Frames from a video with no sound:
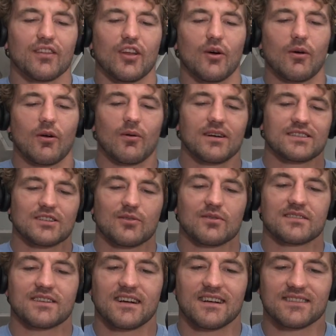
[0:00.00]
of nowhere, Western
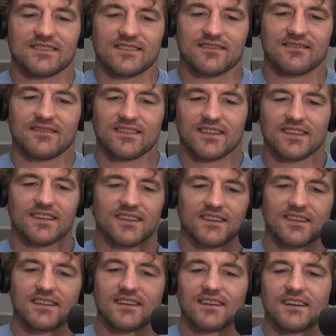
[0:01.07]
Wisconsin.
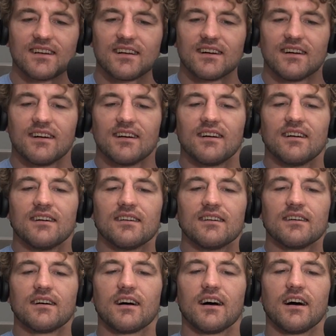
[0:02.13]
Gotcha.
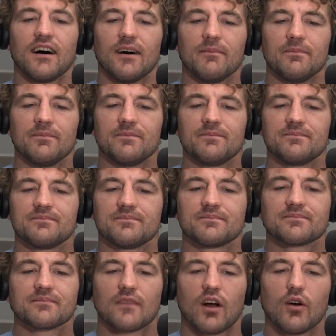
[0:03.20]
Um,
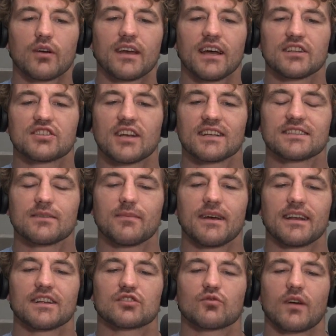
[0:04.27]
okay. Jesse
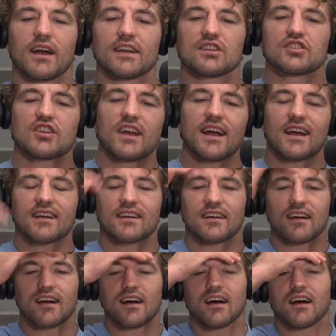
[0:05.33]
Mendez, Ryan Jack,
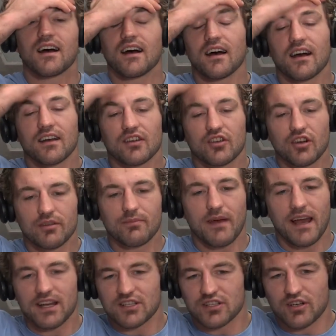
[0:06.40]
uh, good
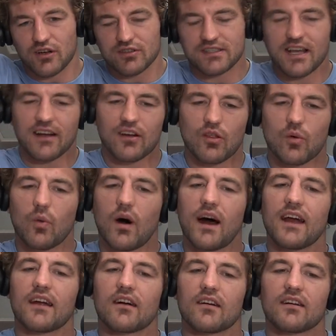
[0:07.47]
match, goes down to the
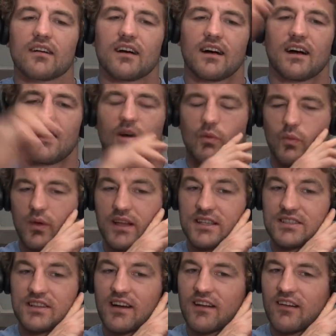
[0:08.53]
wire, uh,
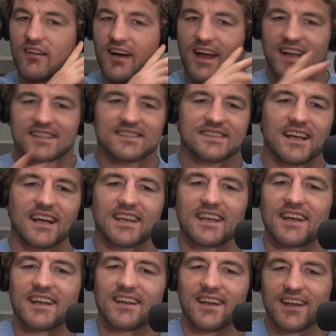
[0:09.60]
wins on a last
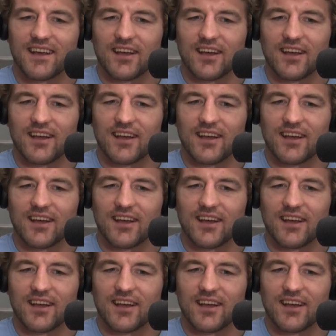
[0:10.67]
second.